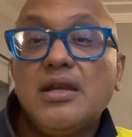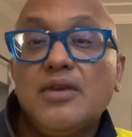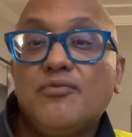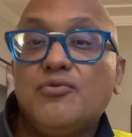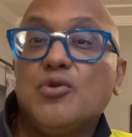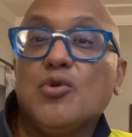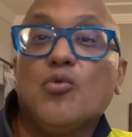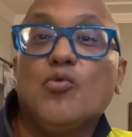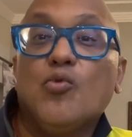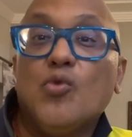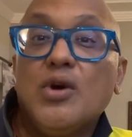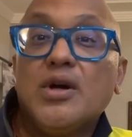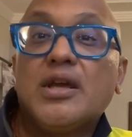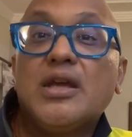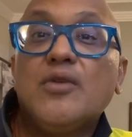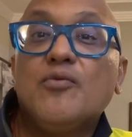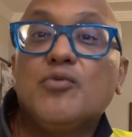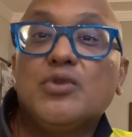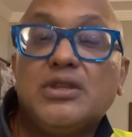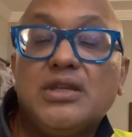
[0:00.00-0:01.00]
If you're
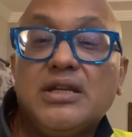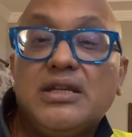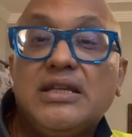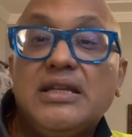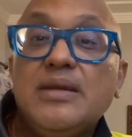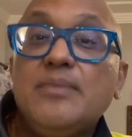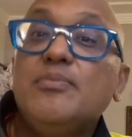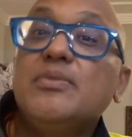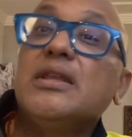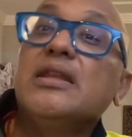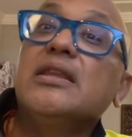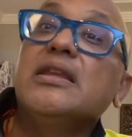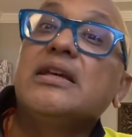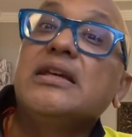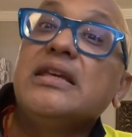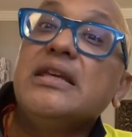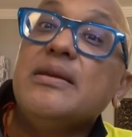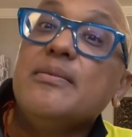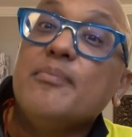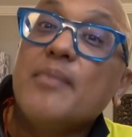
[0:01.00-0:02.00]
working with a team, then the
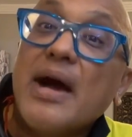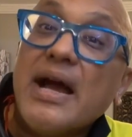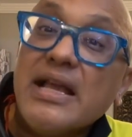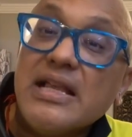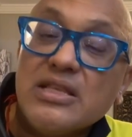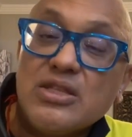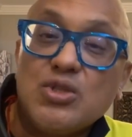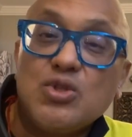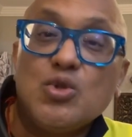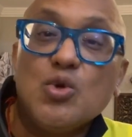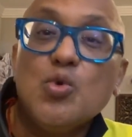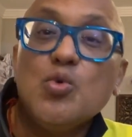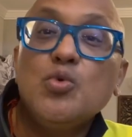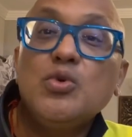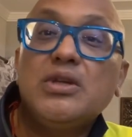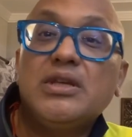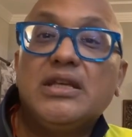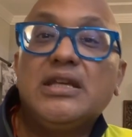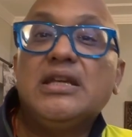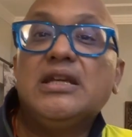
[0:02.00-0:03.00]
key
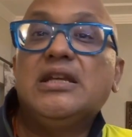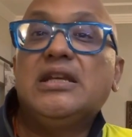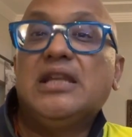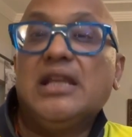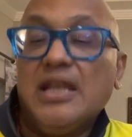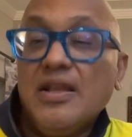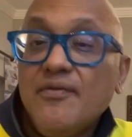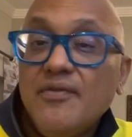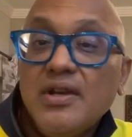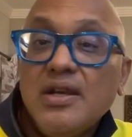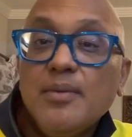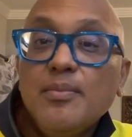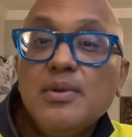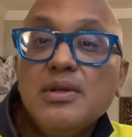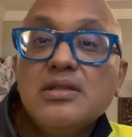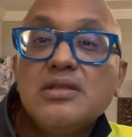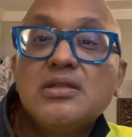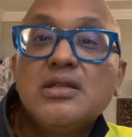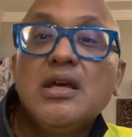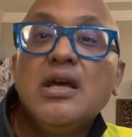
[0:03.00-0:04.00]
milestone, key
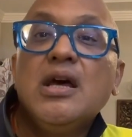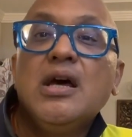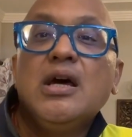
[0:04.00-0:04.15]
deliverables,